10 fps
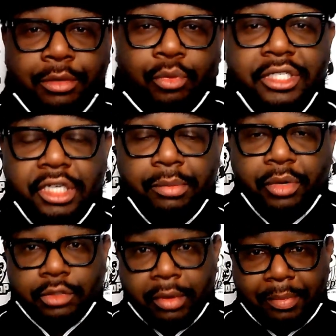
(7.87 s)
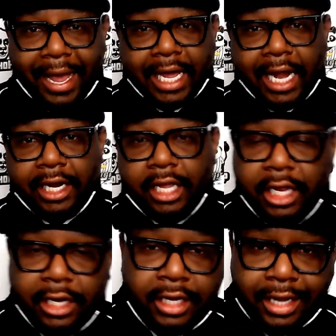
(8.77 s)
boy G Bush. We back at it
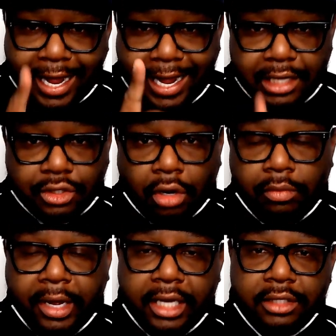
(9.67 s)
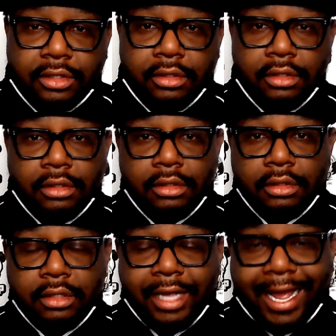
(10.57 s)
again. As always,
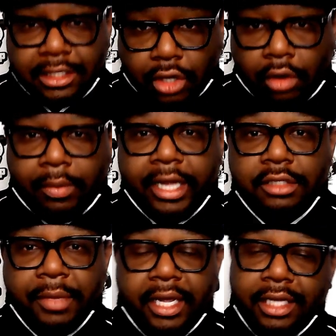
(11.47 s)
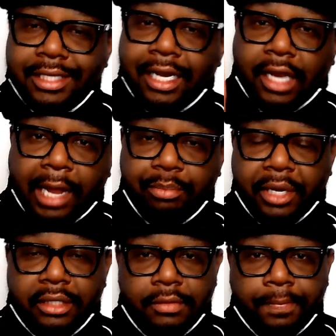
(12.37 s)
man, hit that like
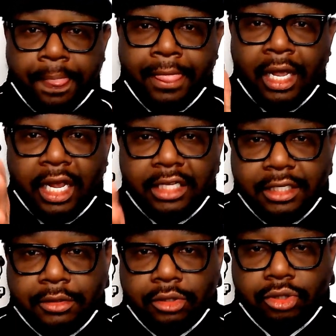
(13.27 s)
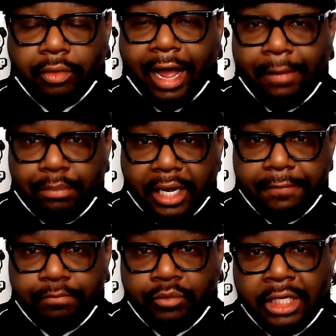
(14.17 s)
button, hit the subscribe
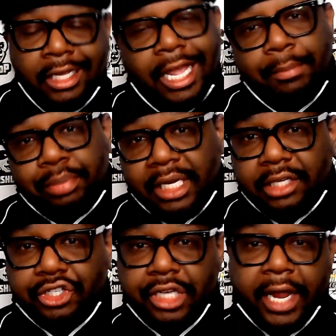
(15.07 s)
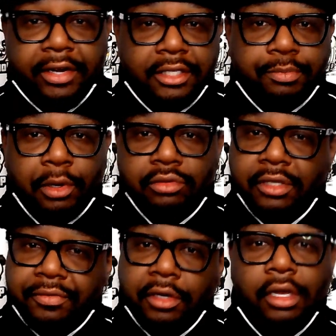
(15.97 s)
button, and please share this post
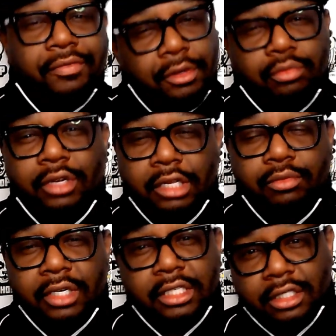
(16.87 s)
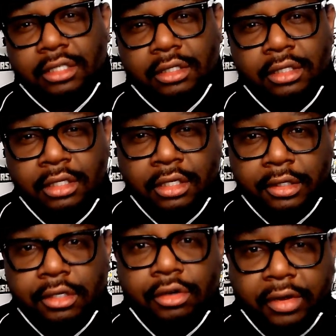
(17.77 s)
if you really want to just,
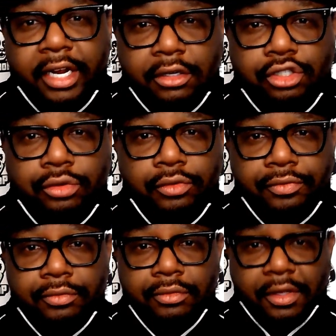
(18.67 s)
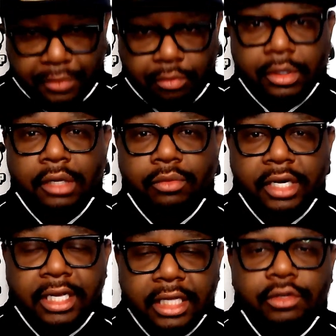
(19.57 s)
hear the truth. If you really want
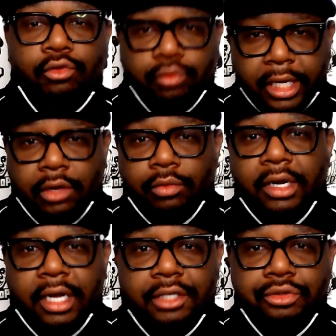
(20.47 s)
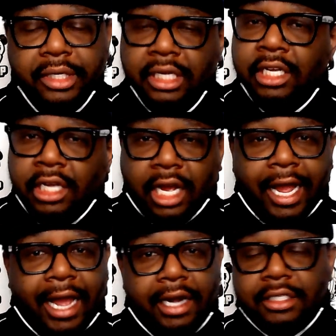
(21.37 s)
to get the real 100 of
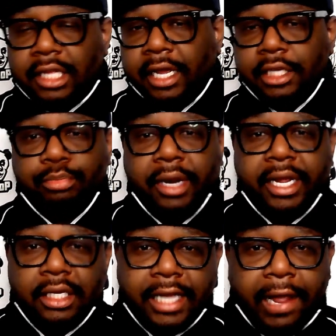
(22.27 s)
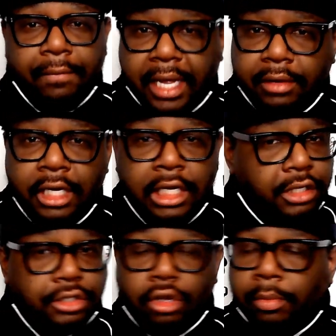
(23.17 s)
how this thing is breaking down, man,
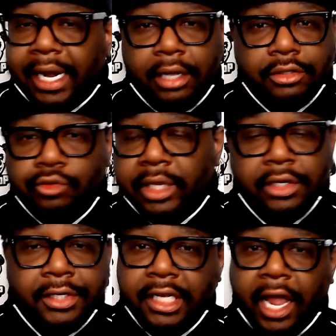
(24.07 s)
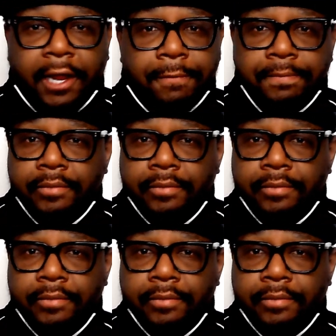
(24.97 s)
there's nobody else really in the game.